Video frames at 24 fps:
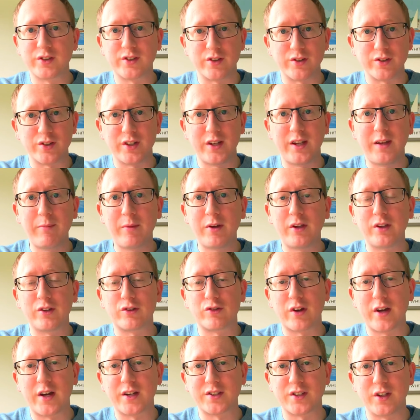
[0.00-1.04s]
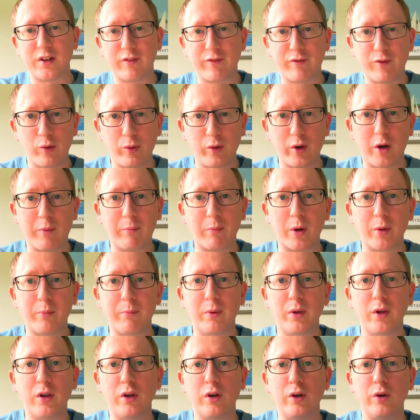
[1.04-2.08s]
There's an email address and a phone number
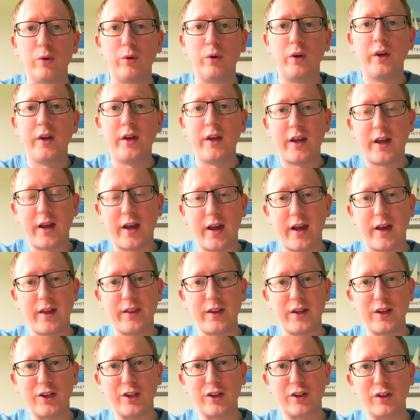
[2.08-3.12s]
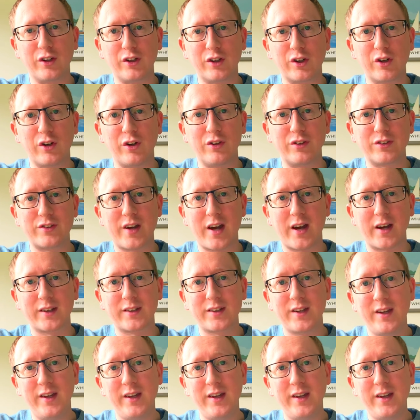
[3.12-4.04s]
below that you can contact.